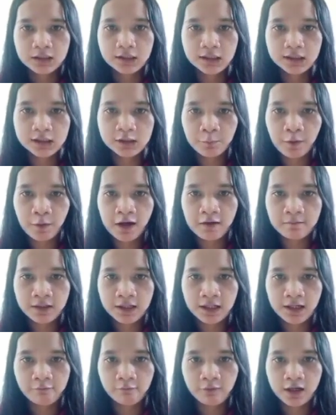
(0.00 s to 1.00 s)
This
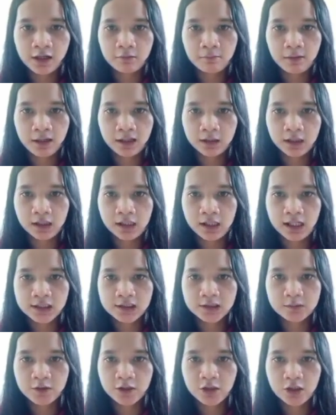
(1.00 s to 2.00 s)
priming effect might
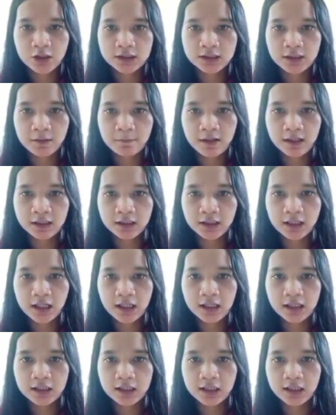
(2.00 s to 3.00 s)
arise because
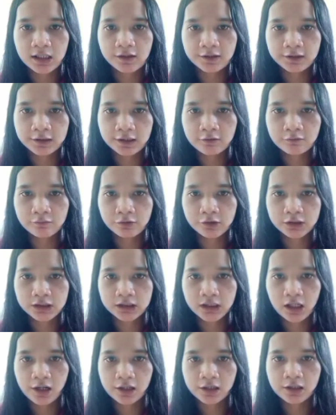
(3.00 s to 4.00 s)
semantically related
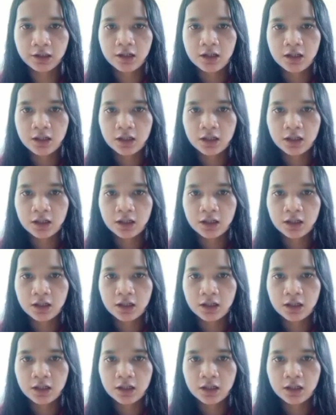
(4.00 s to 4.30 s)
words are